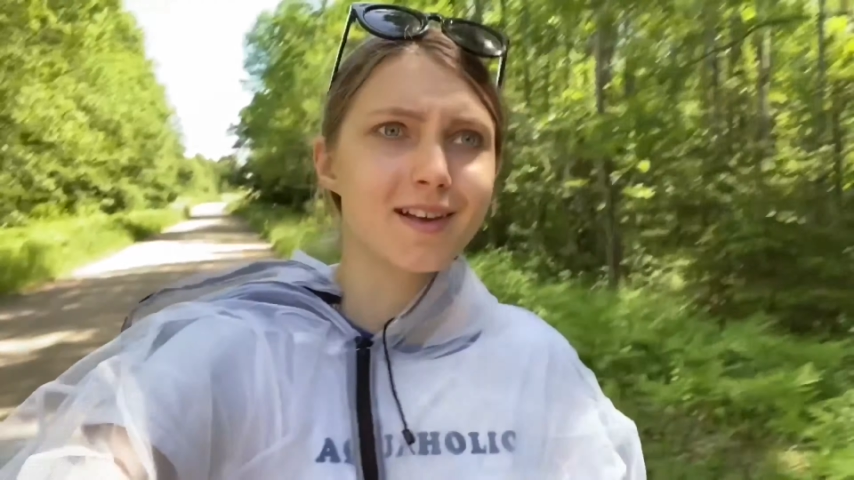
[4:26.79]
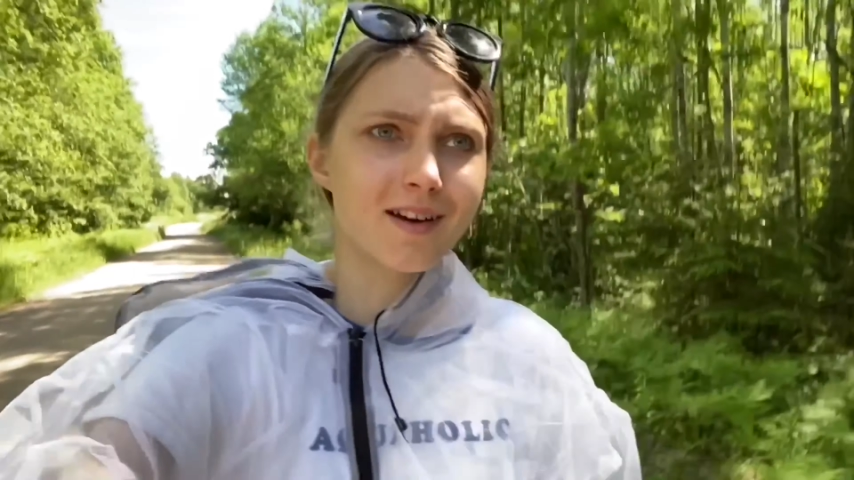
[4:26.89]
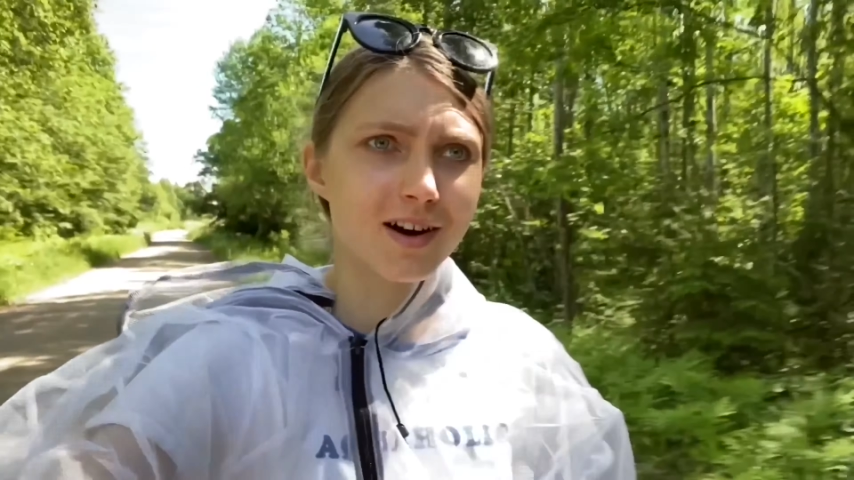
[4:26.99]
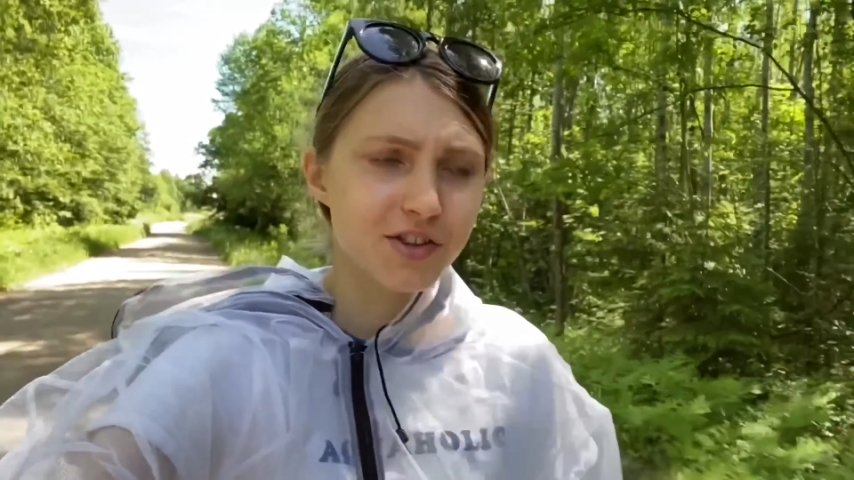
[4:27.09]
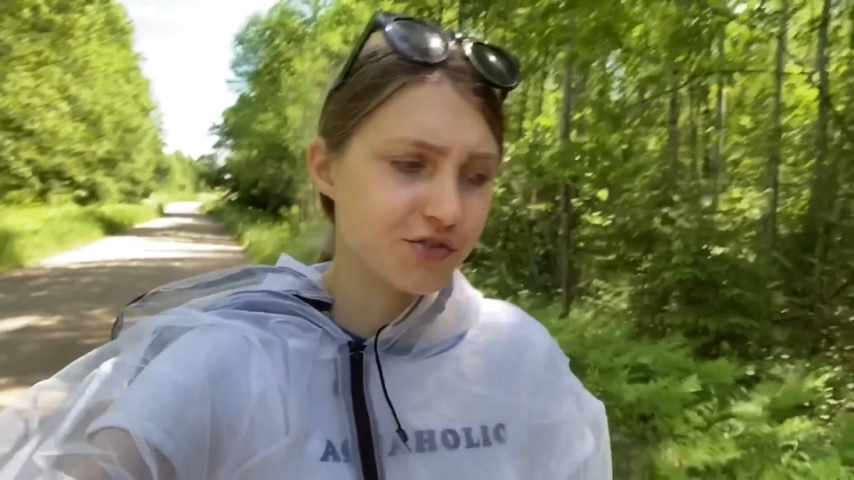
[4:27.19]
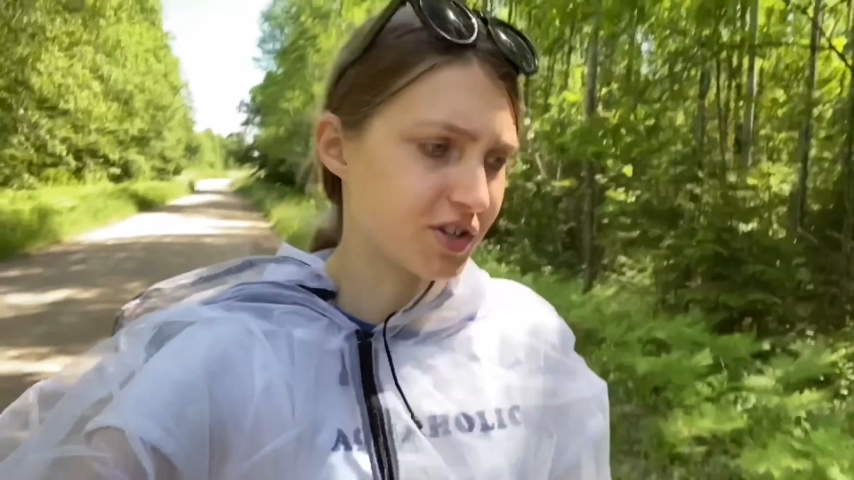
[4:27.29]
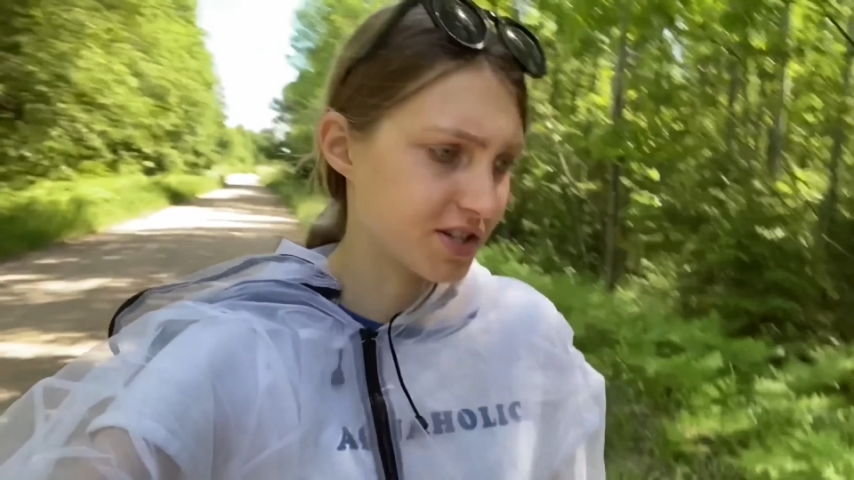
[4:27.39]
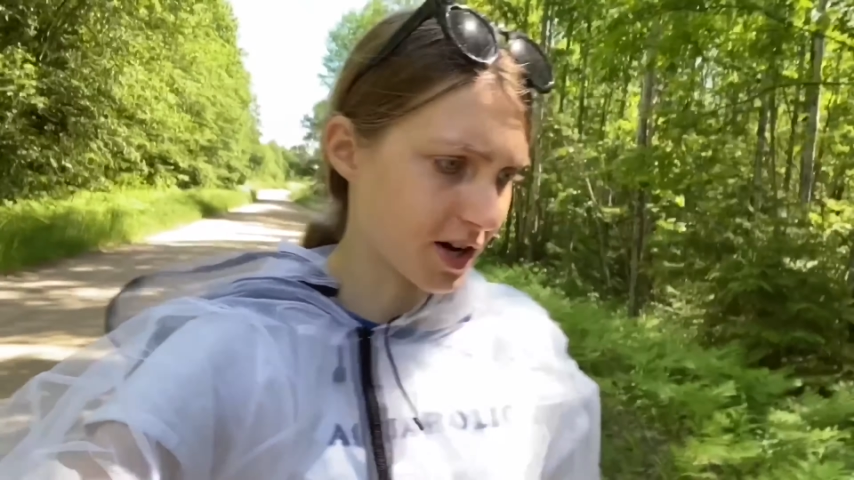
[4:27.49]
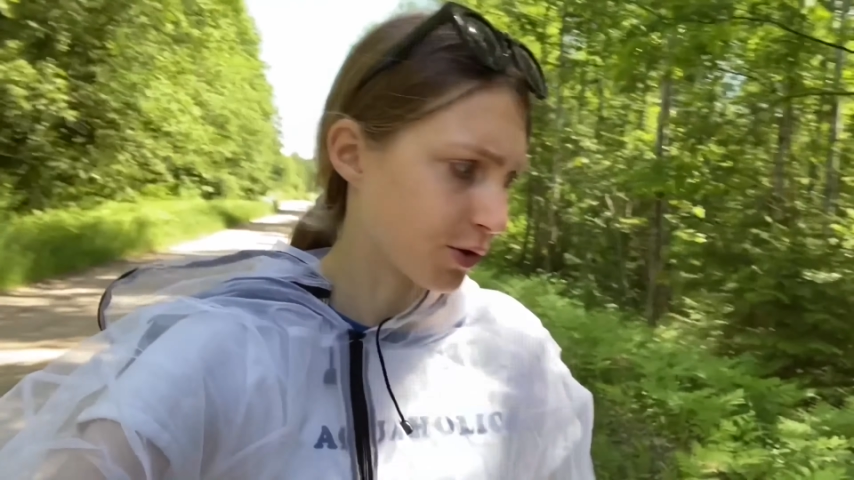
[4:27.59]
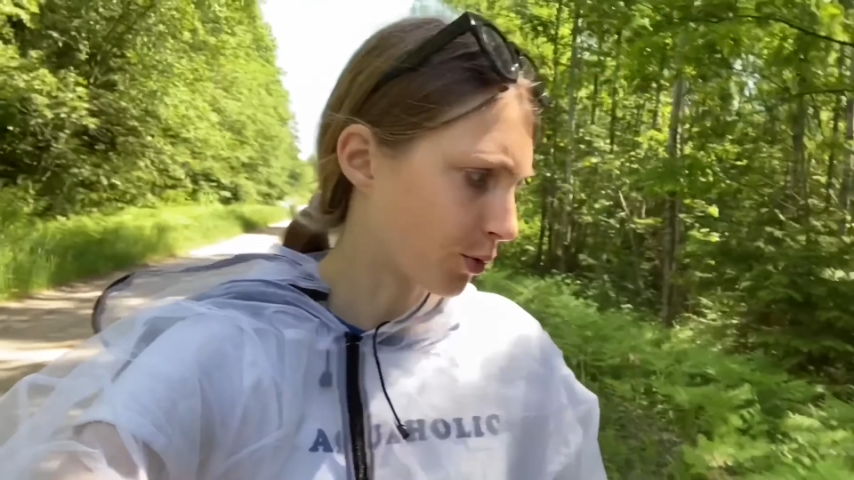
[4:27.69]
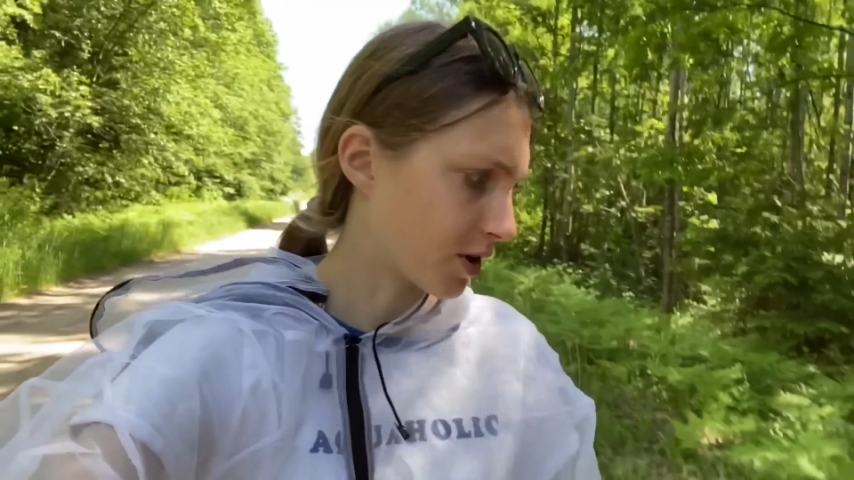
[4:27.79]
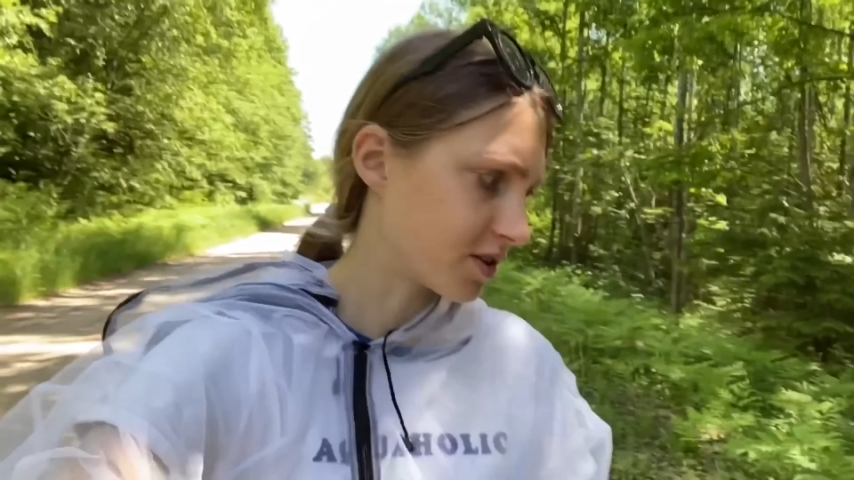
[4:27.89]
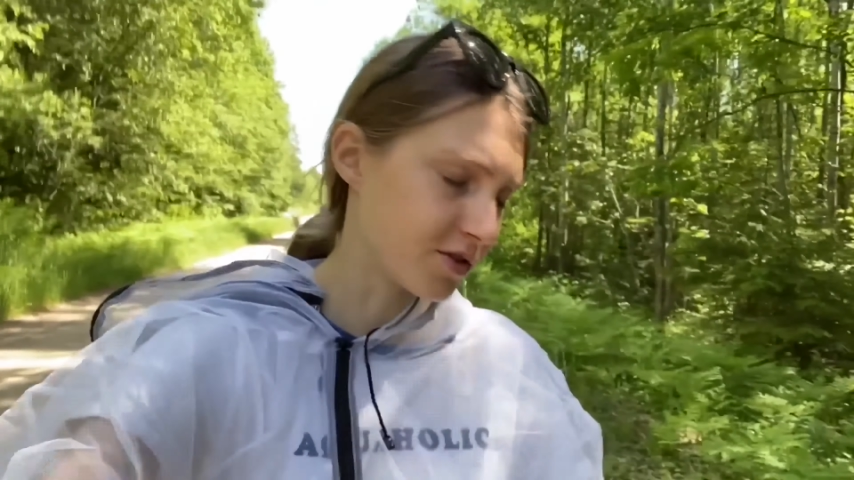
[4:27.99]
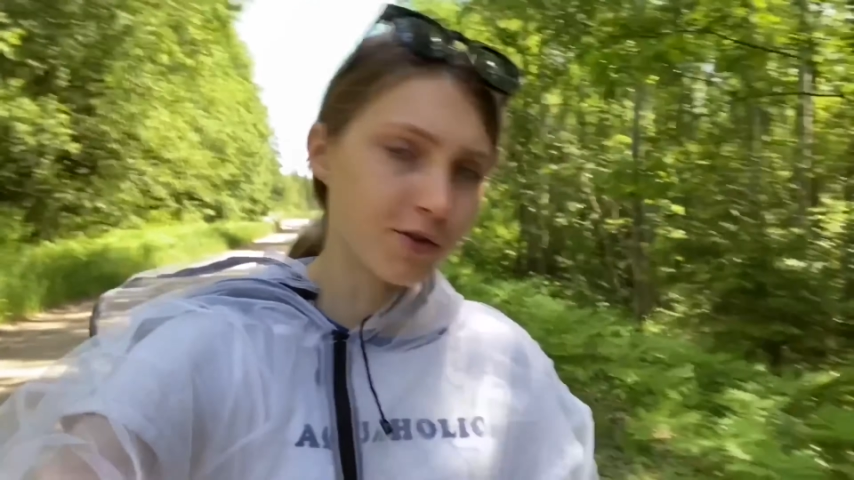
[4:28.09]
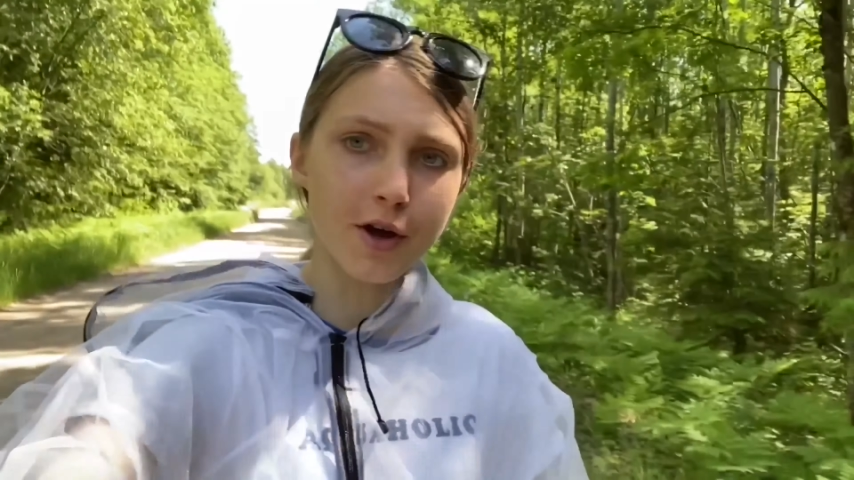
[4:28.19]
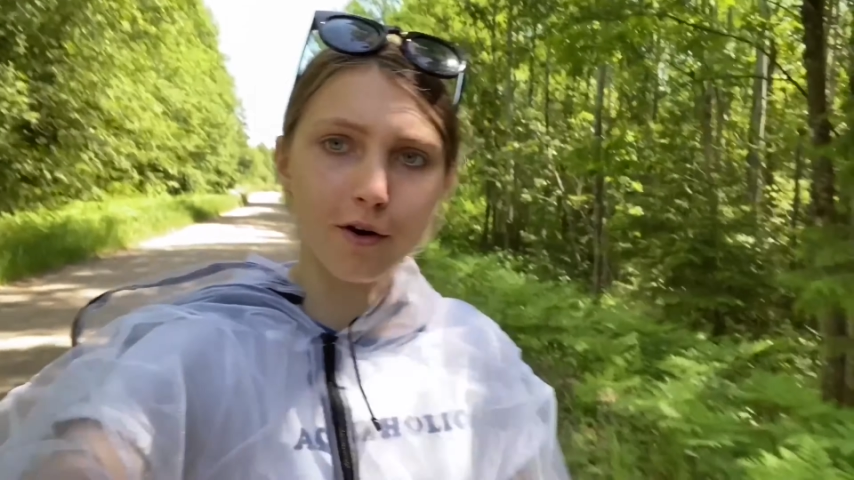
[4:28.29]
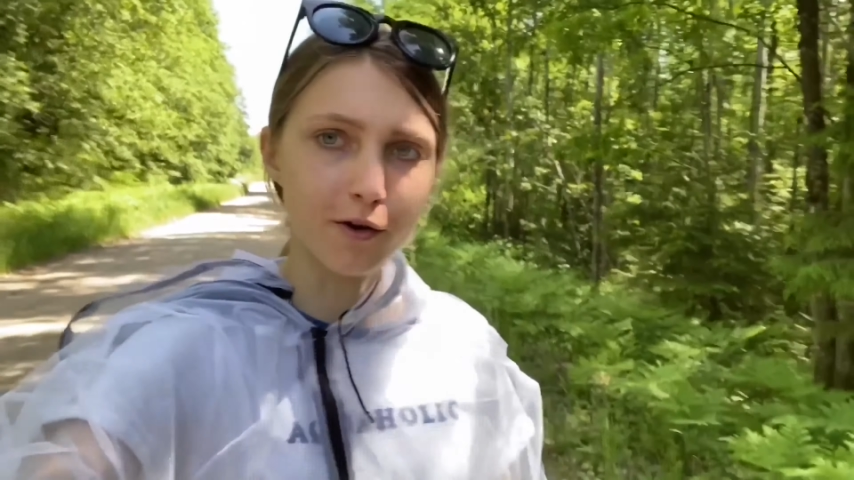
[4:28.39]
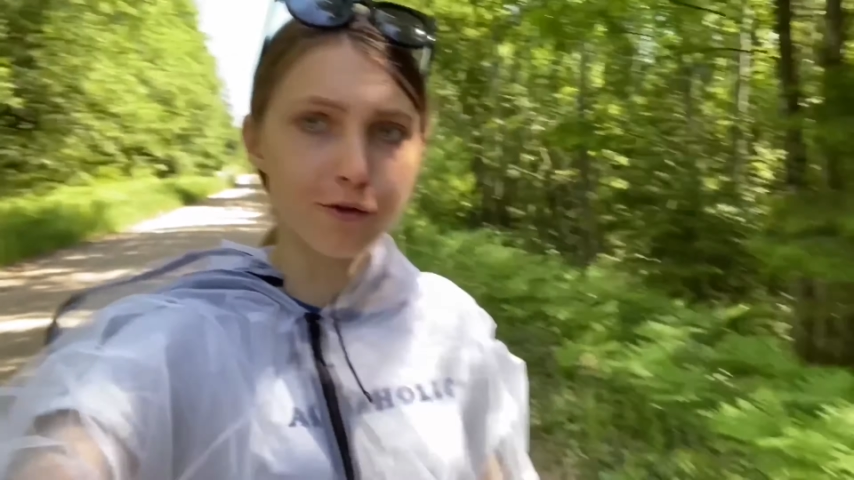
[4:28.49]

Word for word: countryside where there are